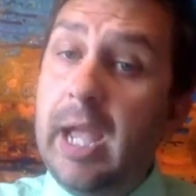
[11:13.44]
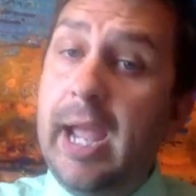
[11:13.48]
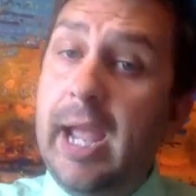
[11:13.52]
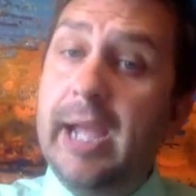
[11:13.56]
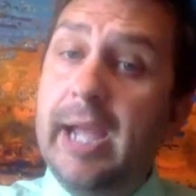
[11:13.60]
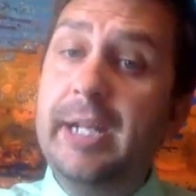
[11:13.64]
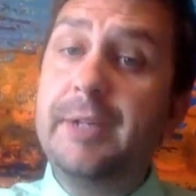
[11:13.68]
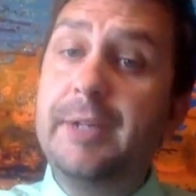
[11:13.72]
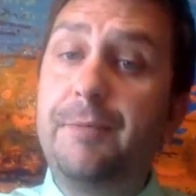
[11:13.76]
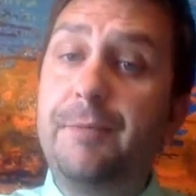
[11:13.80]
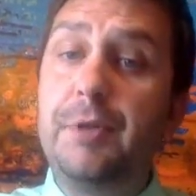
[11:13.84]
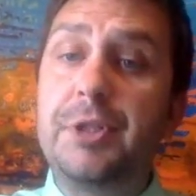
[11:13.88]

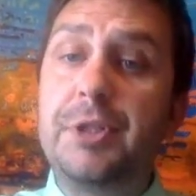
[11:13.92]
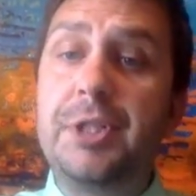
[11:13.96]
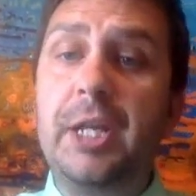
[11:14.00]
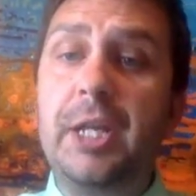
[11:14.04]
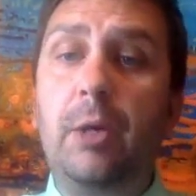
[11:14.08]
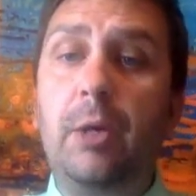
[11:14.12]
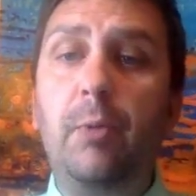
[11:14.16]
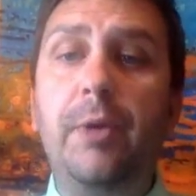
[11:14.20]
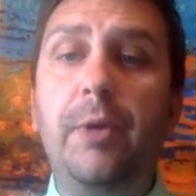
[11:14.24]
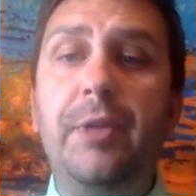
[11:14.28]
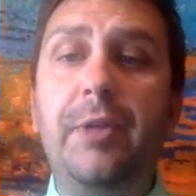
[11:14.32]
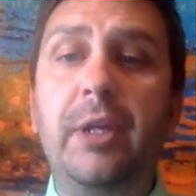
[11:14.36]
And if you
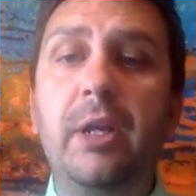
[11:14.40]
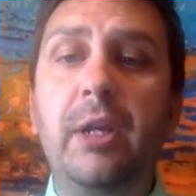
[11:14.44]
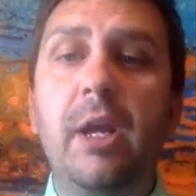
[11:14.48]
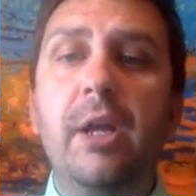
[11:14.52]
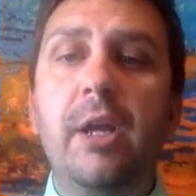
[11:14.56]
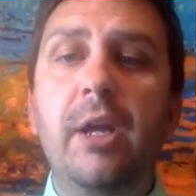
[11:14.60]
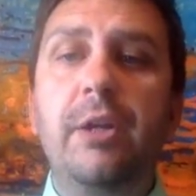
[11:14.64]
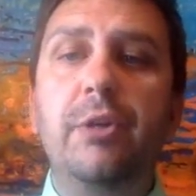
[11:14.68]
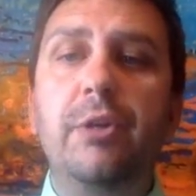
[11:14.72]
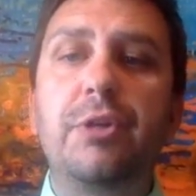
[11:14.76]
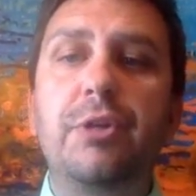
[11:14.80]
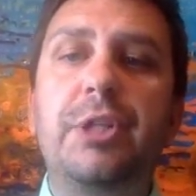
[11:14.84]
stick with it,
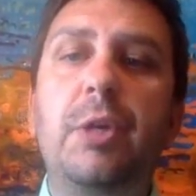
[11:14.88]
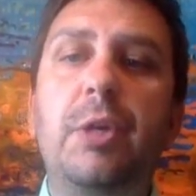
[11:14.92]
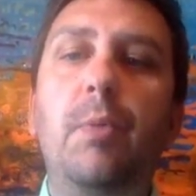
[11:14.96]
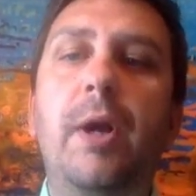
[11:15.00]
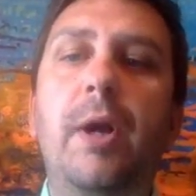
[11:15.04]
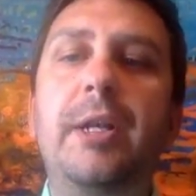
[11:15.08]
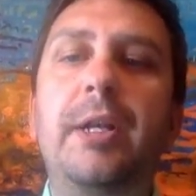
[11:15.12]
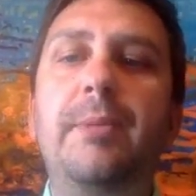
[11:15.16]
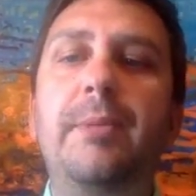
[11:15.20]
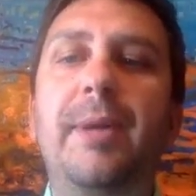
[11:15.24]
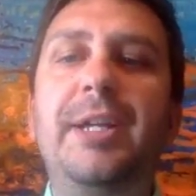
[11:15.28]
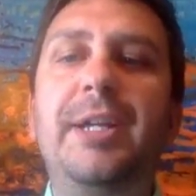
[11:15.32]
you'll see
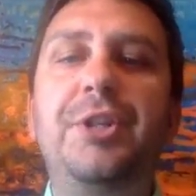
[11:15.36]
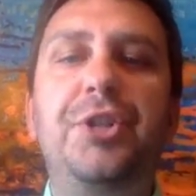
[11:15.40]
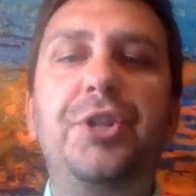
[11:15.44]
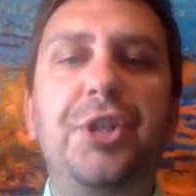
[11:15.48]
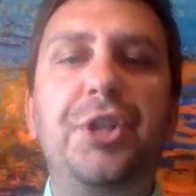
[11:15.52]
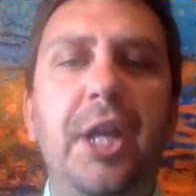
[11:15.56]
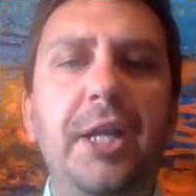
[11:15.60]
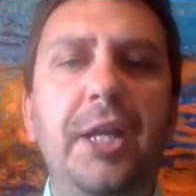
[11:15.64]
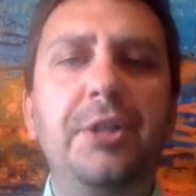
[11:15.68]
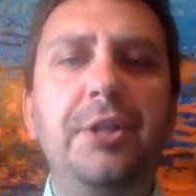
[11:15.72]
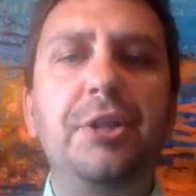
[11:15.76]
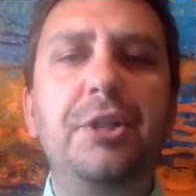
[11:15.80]
why debate
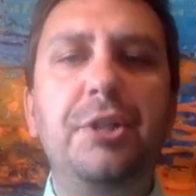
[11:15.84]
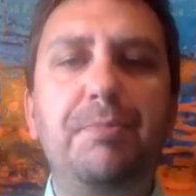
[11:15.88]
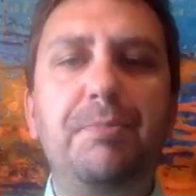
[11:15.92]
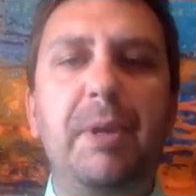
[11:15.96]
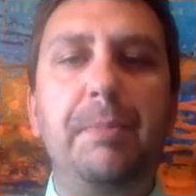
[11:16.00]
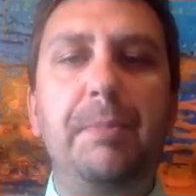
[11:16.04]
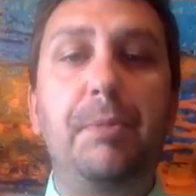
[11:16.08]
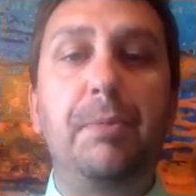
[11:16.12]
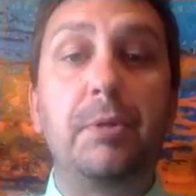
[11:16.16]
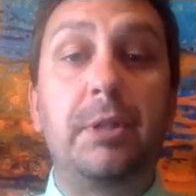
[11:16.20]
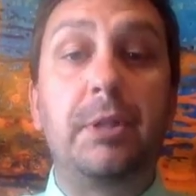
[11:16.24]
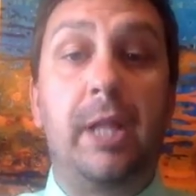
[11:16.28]
changes
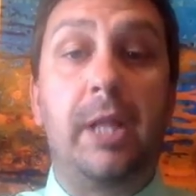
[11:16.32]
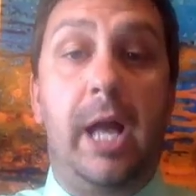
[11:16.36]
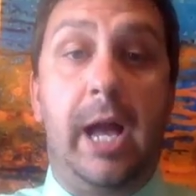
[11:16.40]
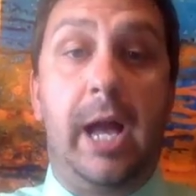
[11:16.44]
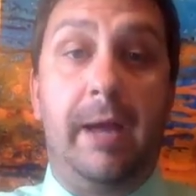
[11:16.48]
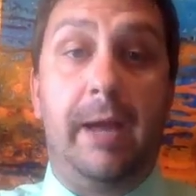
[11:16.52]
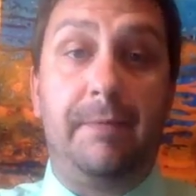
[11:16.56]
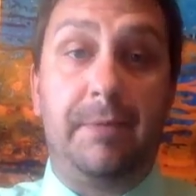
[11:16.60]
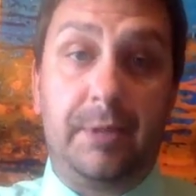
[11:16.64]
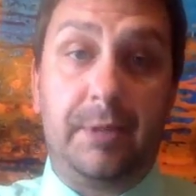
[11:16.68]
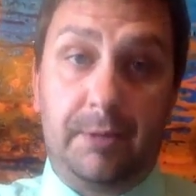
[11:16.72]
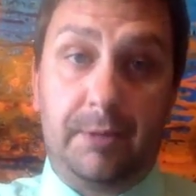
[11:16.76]
people's
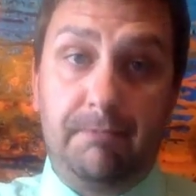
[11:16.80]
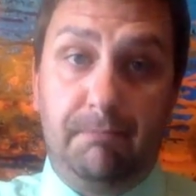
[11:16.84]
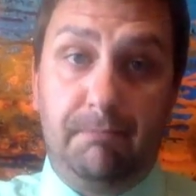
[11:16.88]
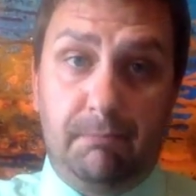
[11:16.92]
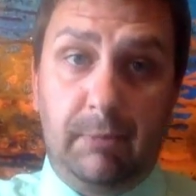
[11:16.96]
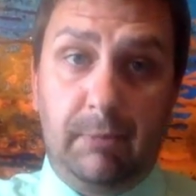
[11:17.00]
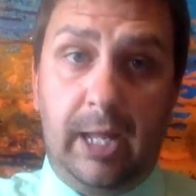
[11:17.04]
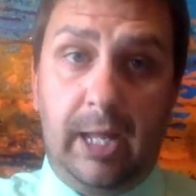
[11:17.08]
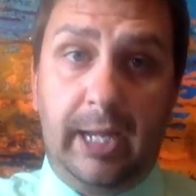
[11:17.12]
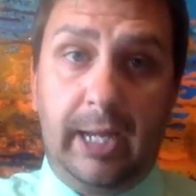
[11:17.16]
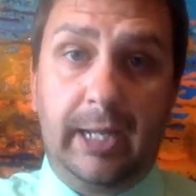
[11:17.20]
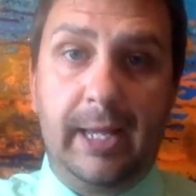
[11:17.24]
lives,
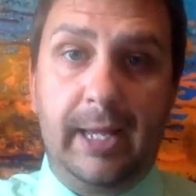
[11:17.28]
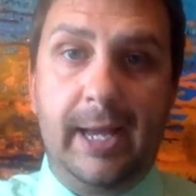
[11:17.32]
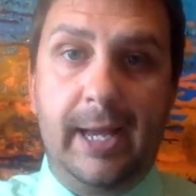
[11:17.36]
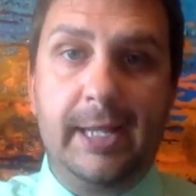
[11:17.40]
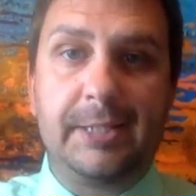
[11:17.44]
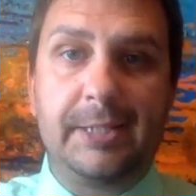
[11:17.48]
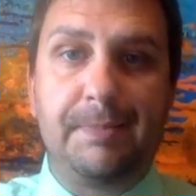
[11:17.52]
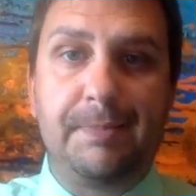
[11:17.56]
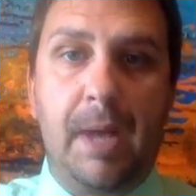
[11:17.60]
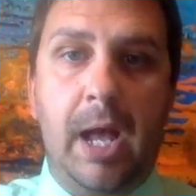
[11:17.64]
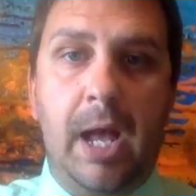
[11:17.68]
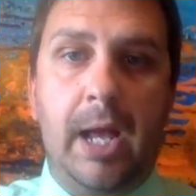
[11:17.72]
like it
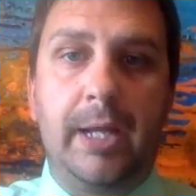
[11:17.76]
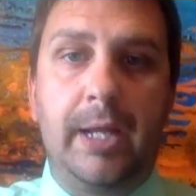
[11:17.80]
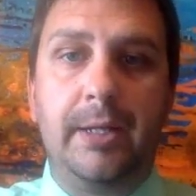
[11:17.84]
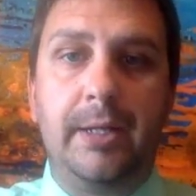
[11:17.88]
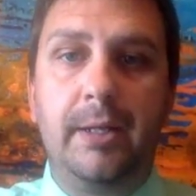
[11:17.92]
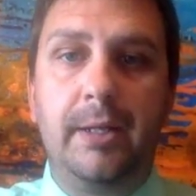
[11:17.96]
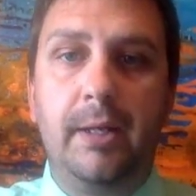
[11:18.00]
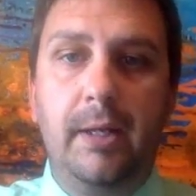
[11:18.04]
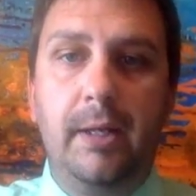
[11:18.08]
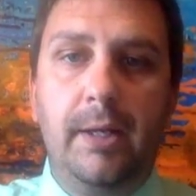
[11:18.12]
has mine.